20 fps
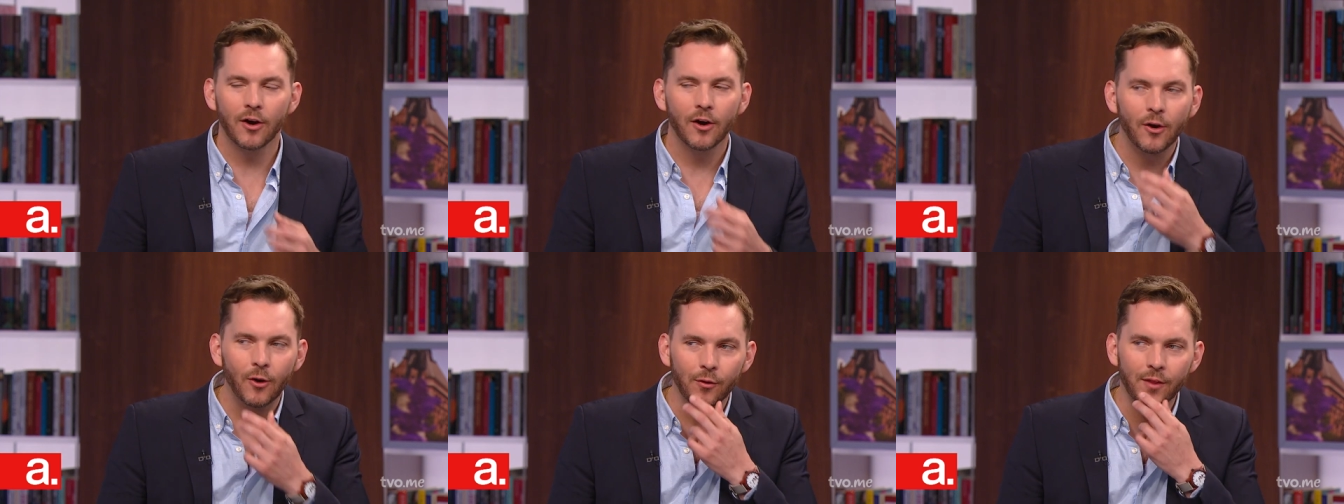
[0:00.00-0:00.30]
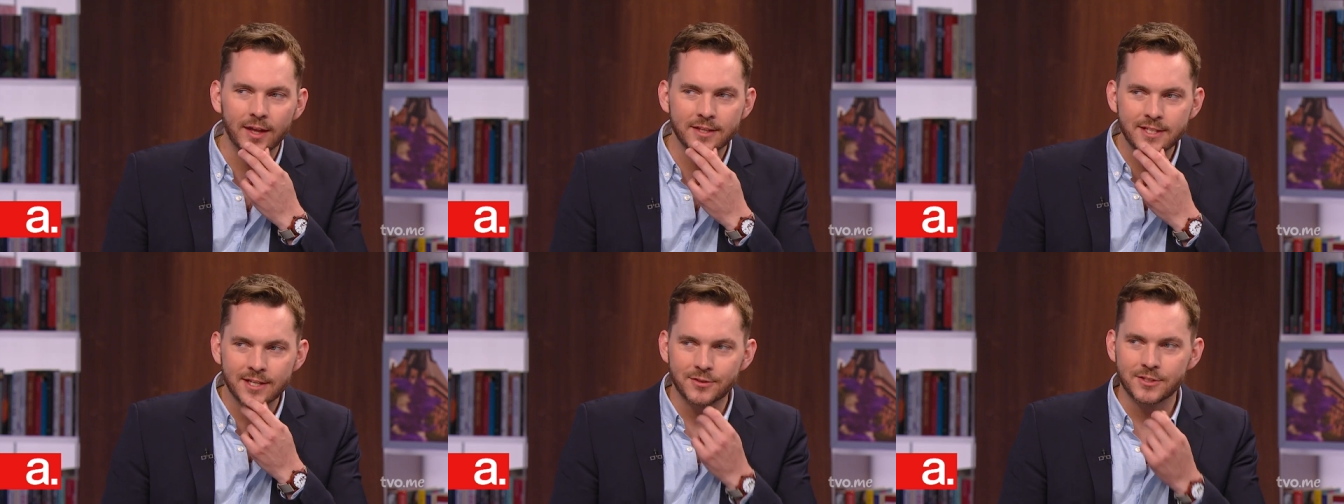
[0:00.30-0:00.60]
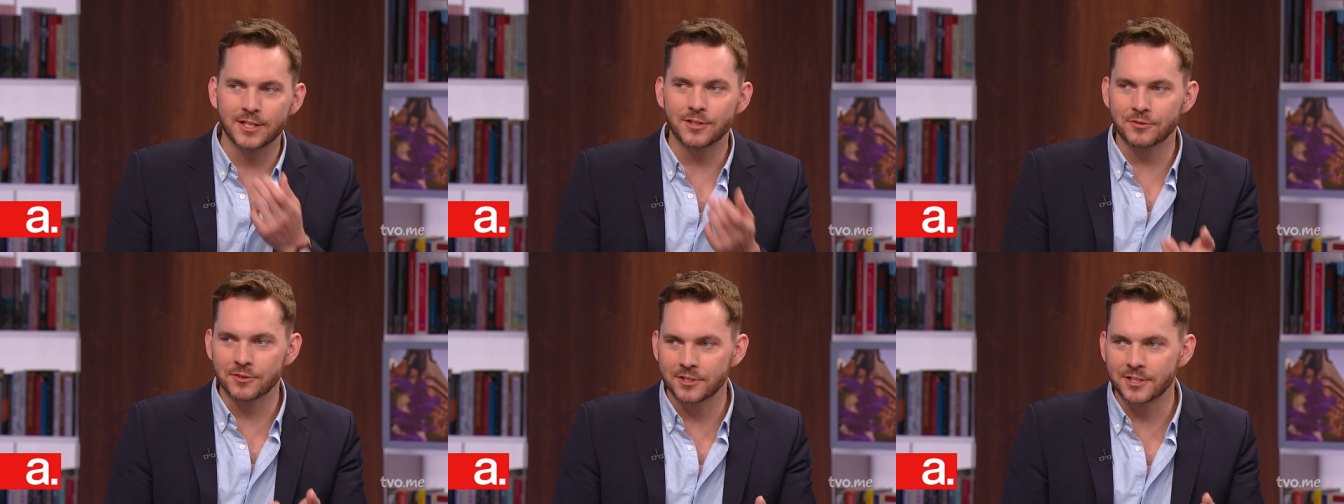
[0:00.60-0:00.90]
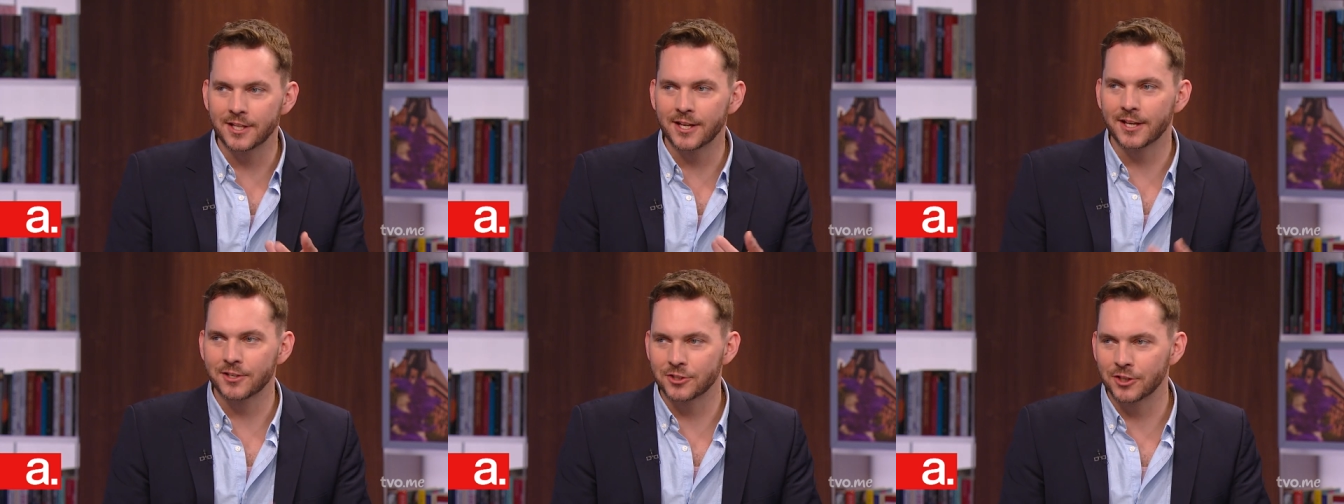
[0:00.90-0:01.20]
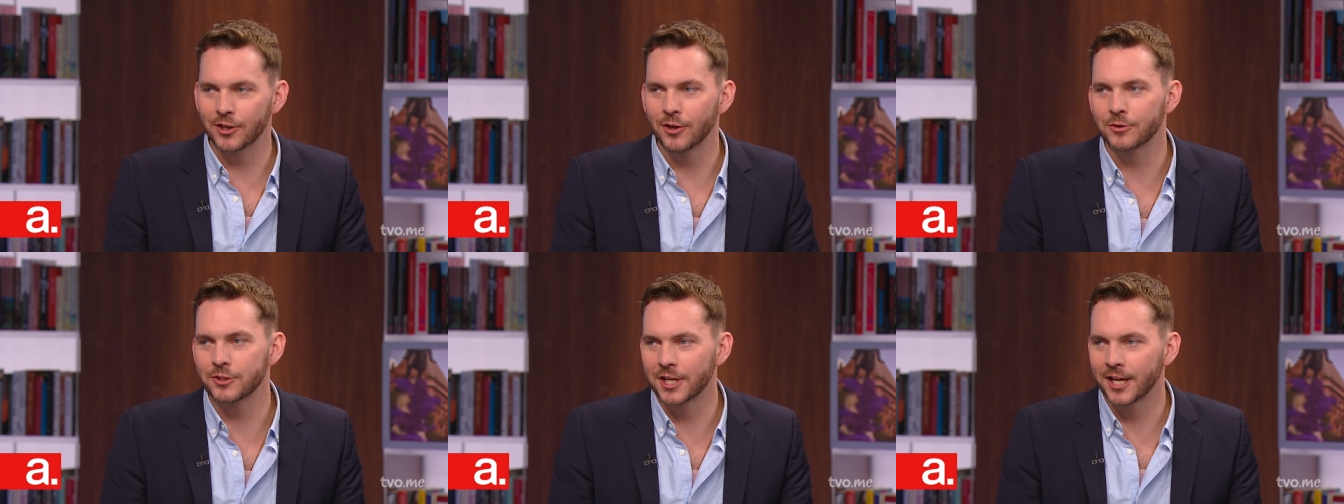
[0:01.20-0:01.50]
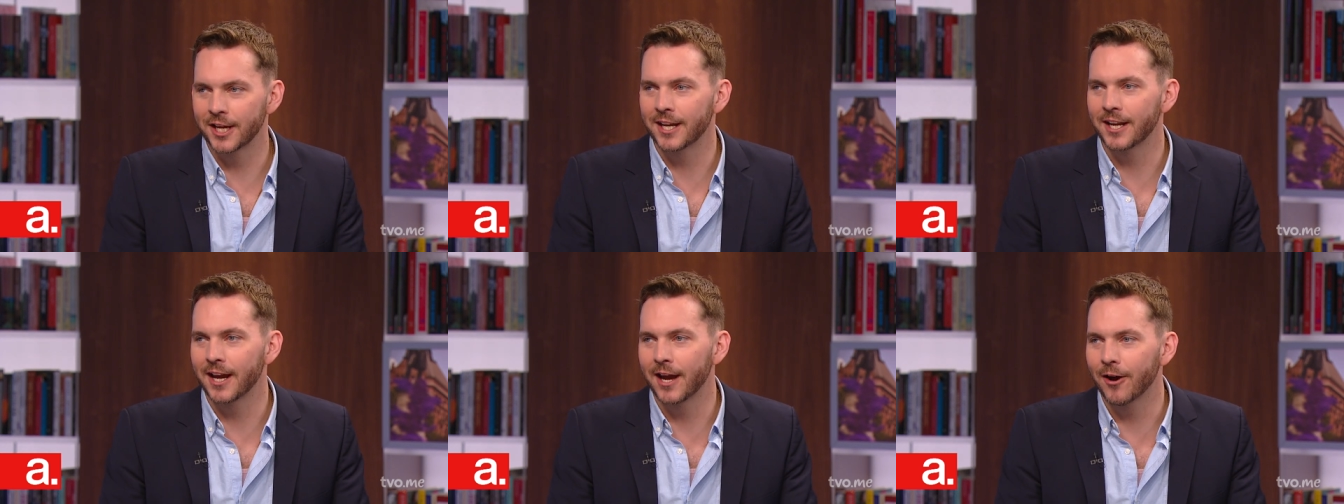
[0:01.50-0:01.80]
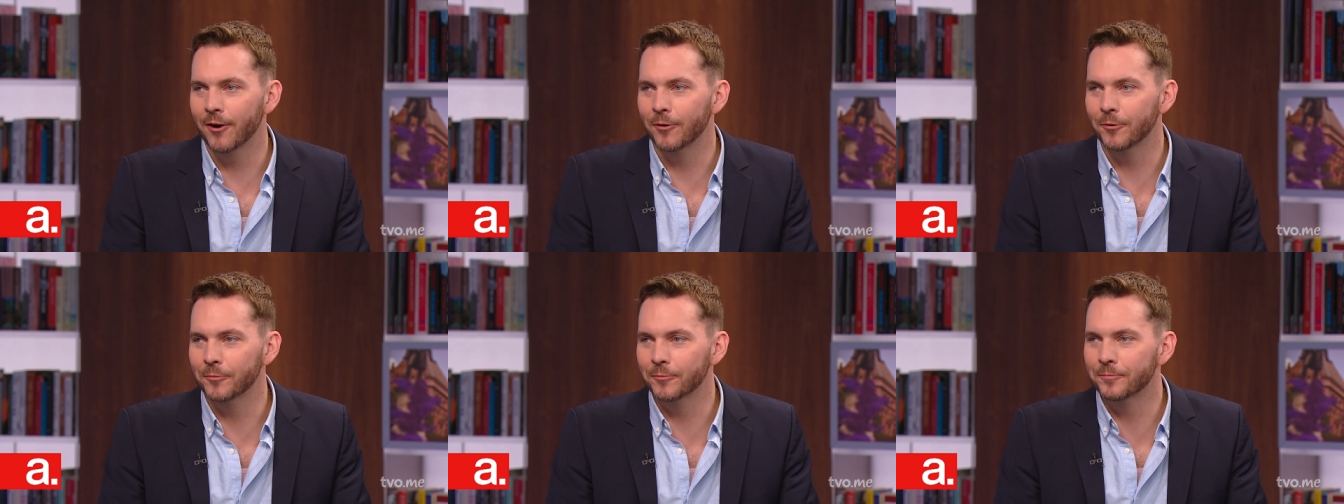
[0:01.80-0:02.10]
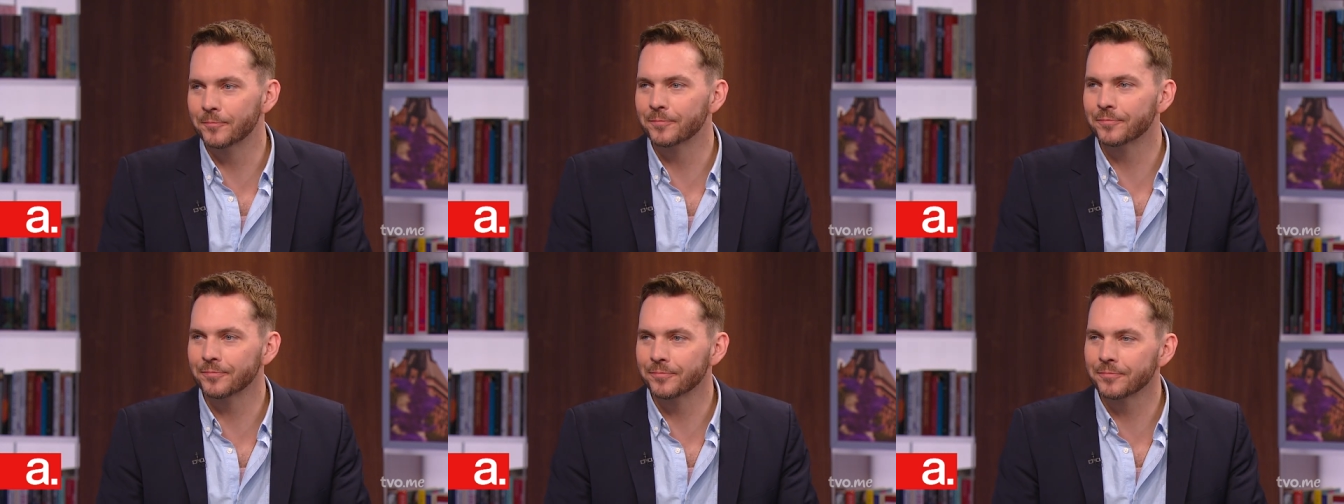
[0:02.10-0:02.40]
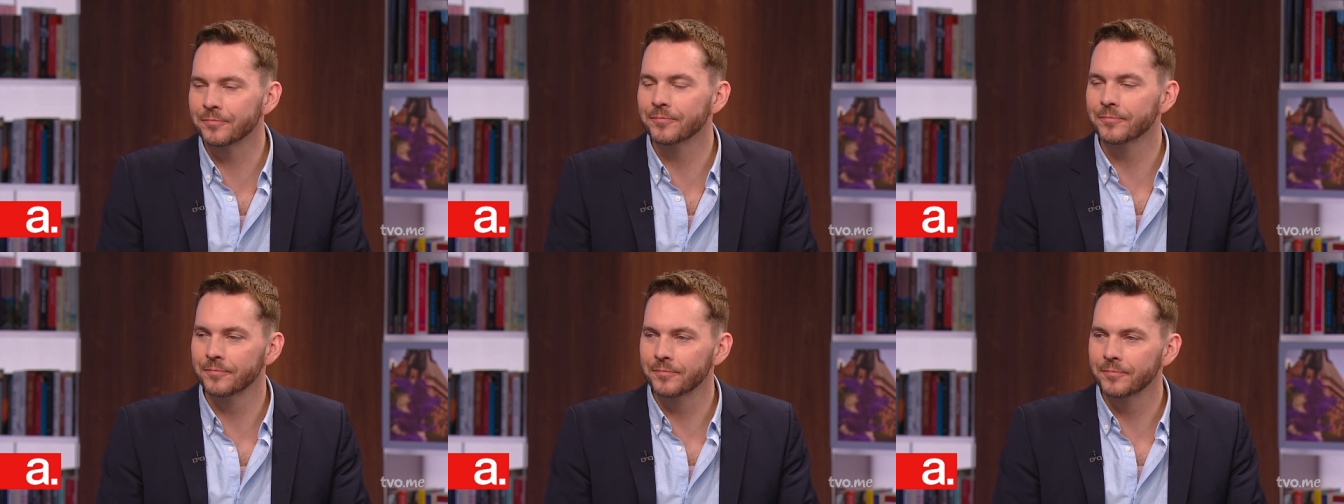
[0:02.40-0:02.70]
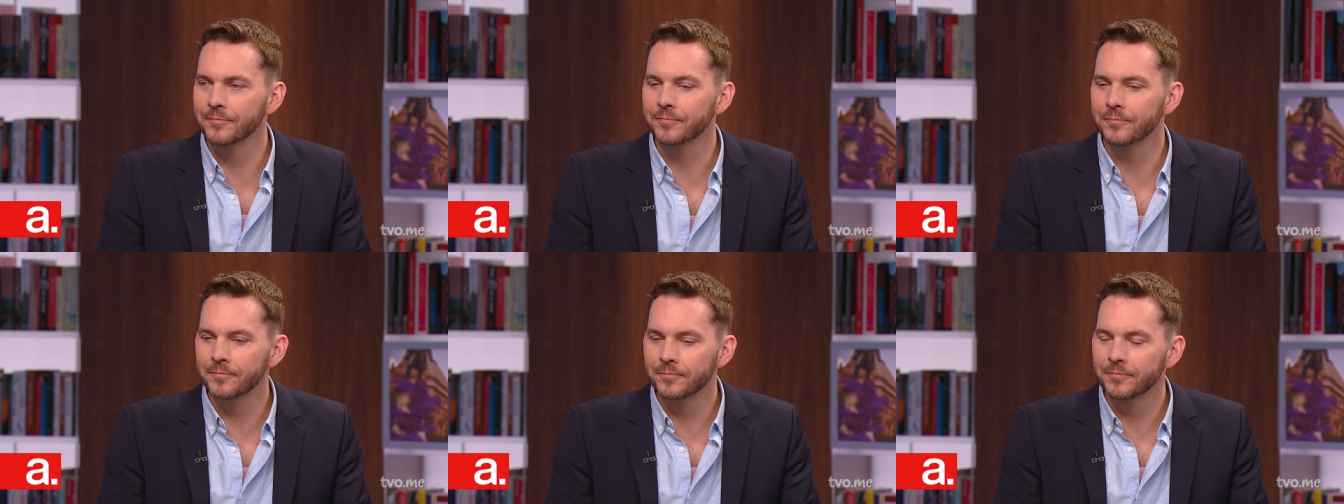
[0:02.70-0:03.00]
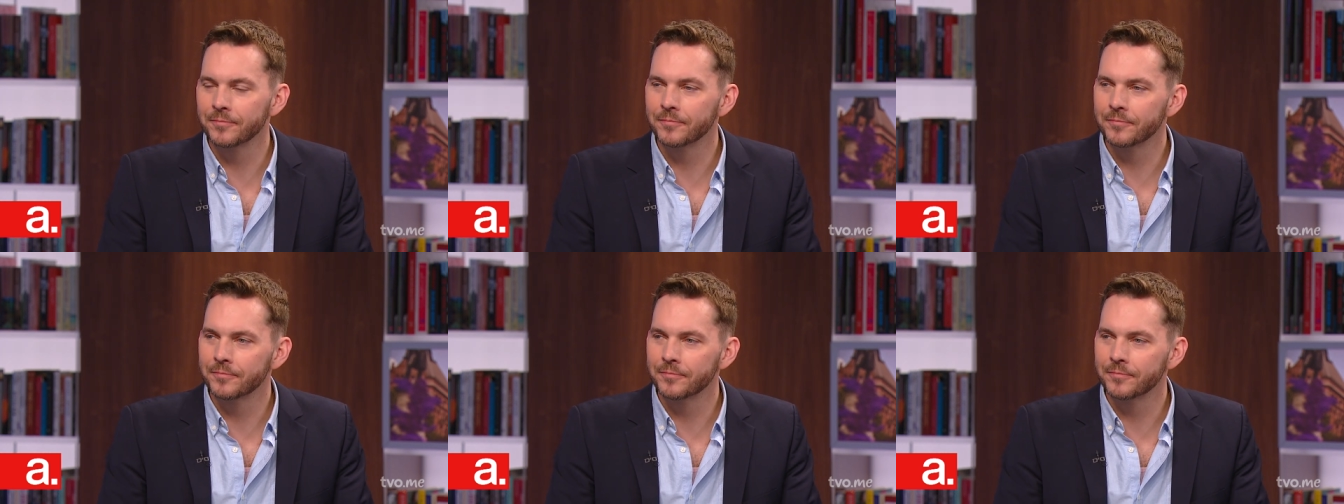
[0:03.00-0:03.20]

oh, that sounds interesting, I should go check it out. Hmm, okay.